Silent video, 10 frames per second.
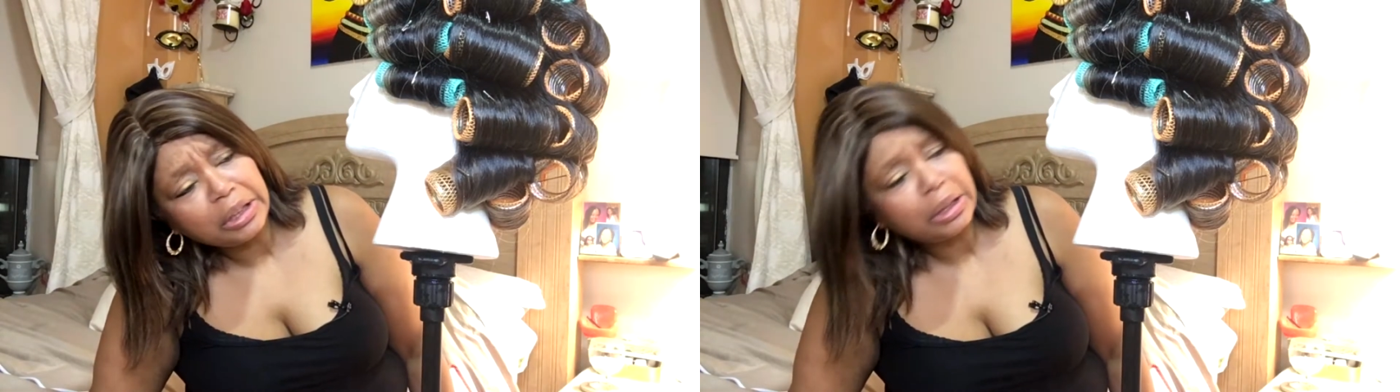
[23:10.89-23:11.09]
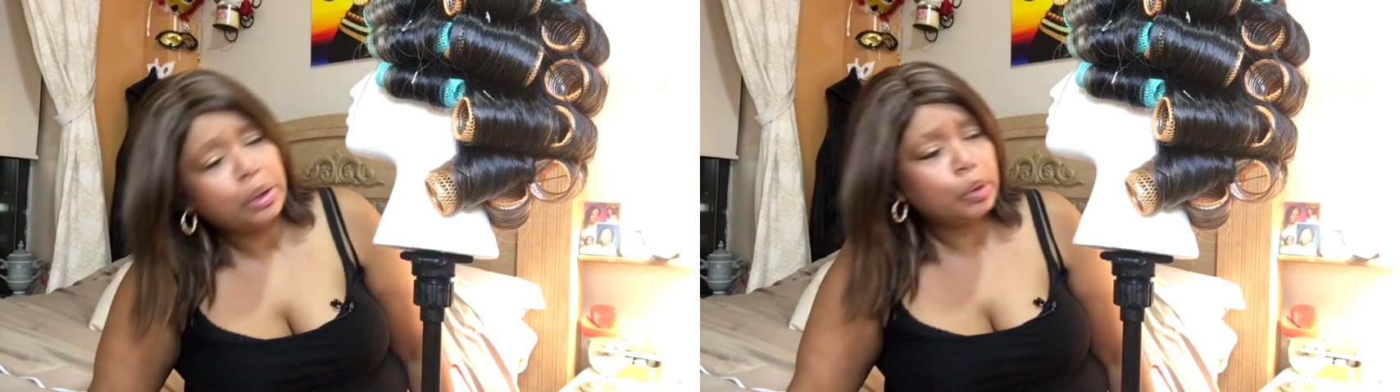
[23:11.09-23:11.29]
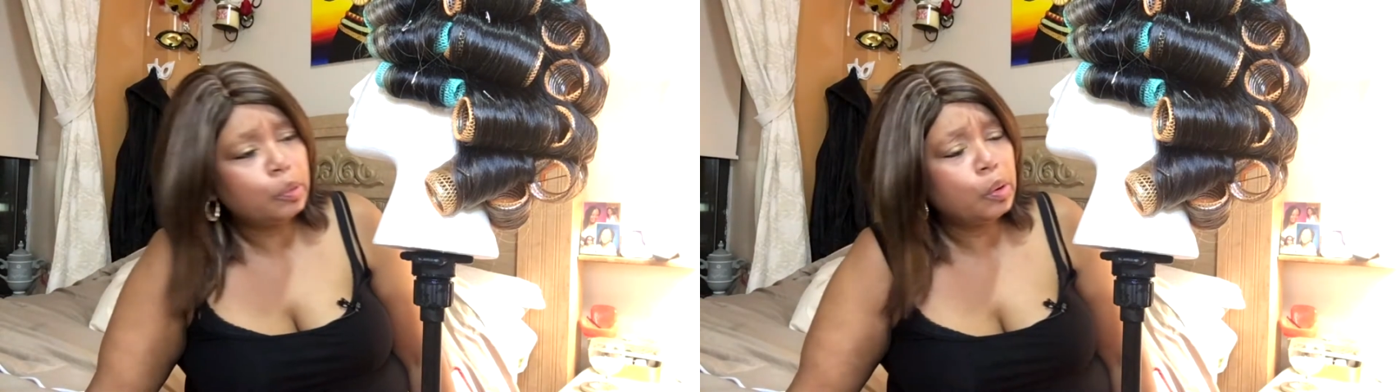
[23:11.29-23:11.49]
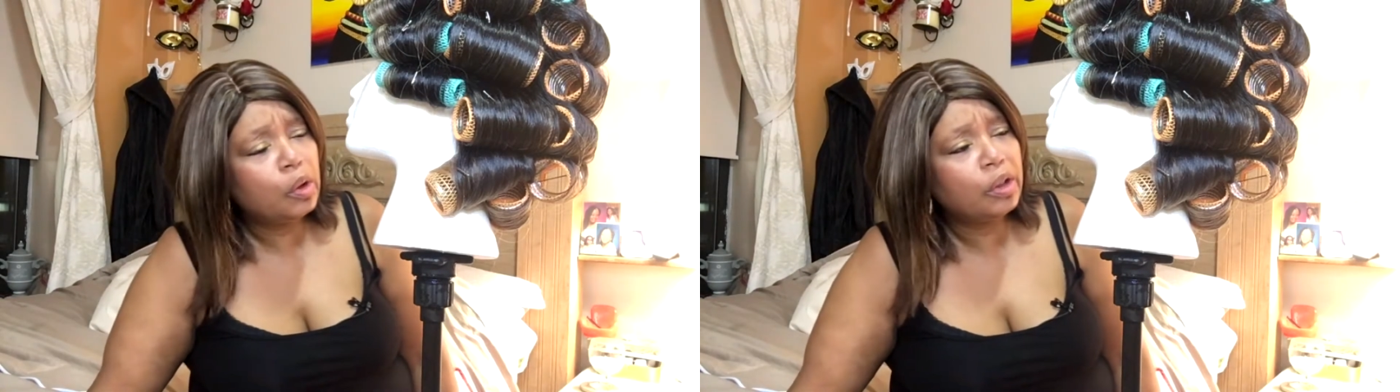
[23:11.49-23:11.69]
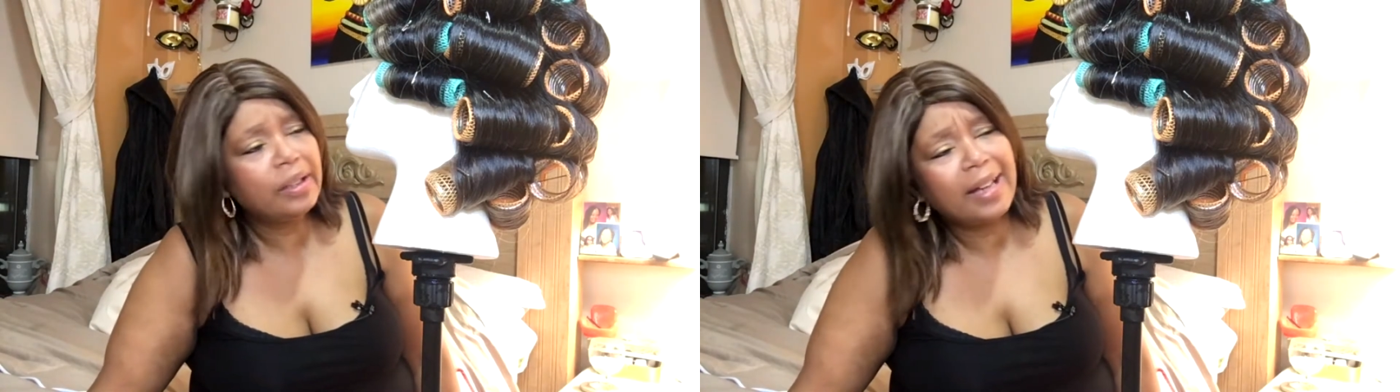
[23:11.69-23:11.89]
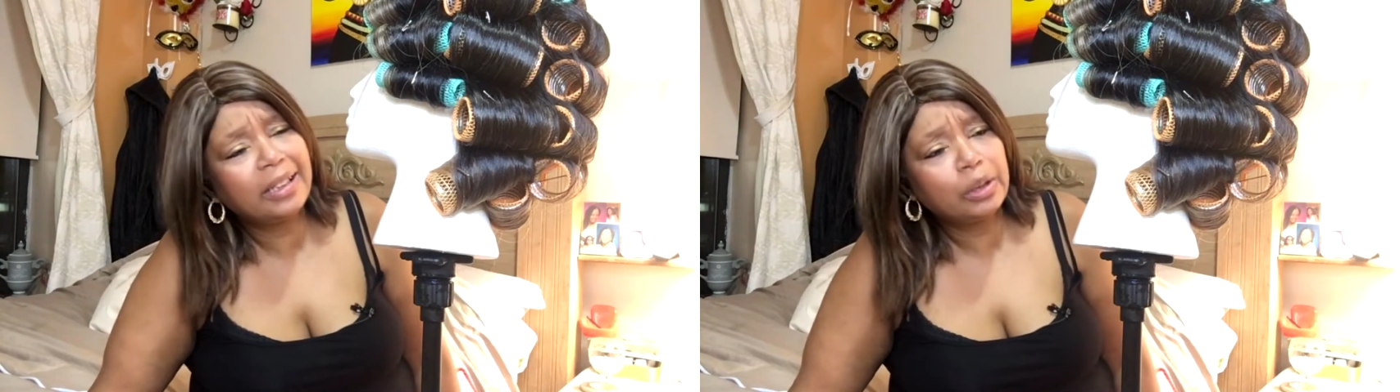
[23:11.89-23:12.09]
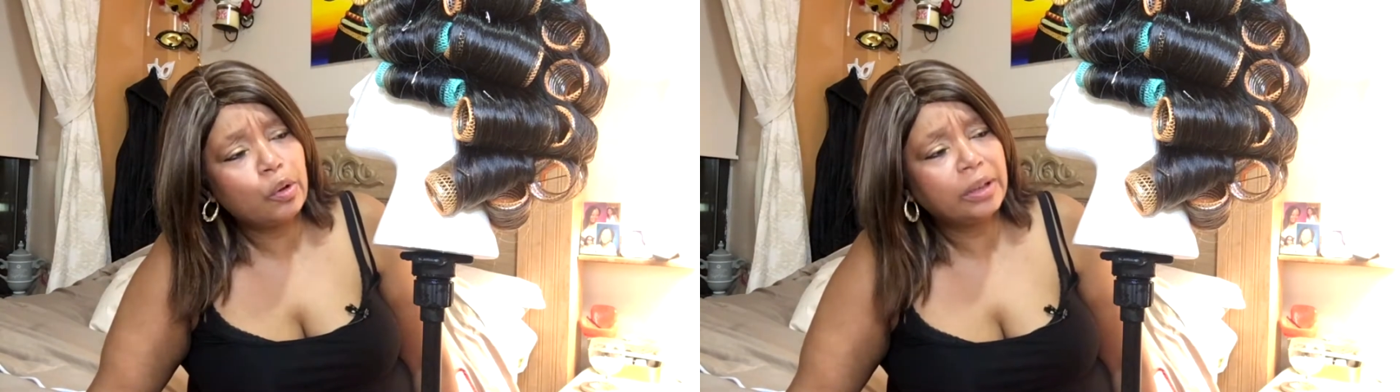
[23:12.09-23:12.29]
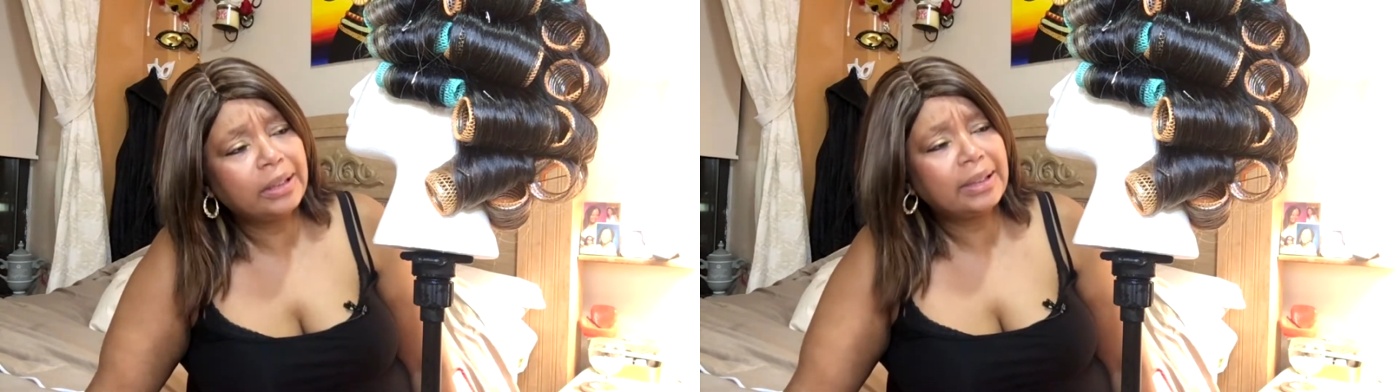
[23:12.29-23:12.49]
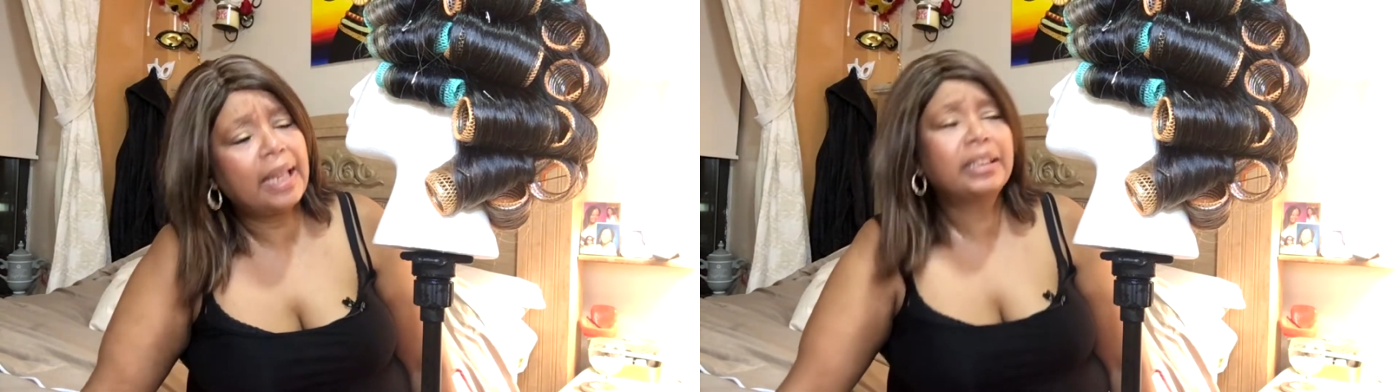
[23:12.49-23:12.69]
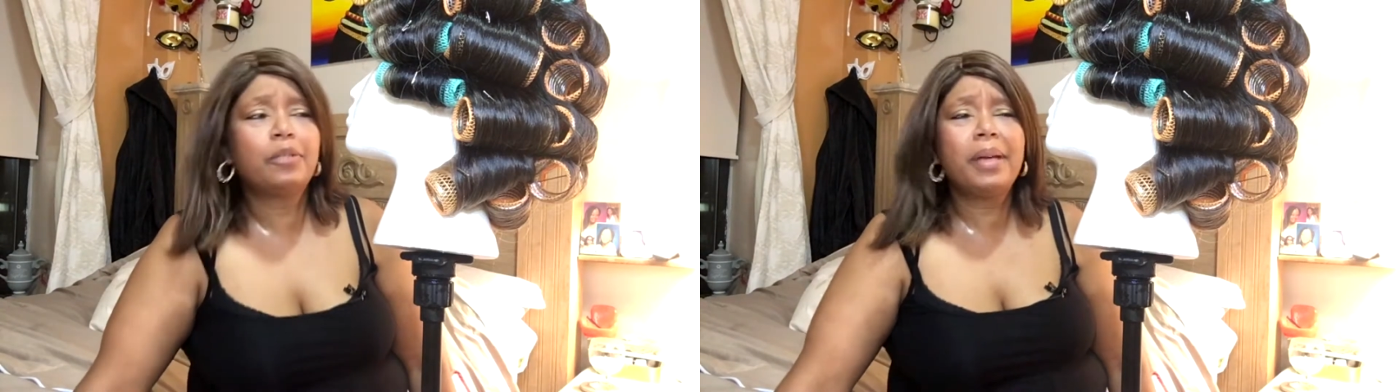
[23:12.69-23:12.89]
She's a little longer, not as long
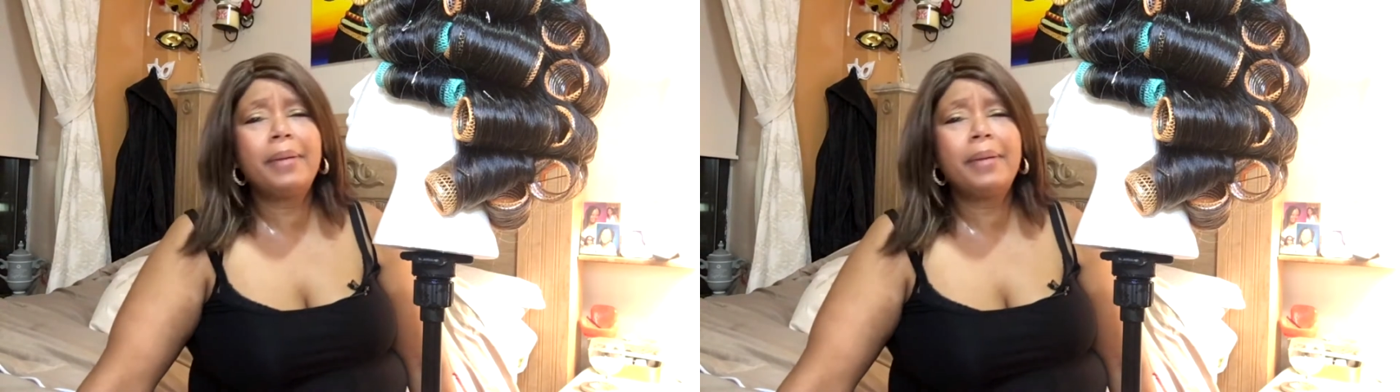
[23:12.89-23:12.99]
as that.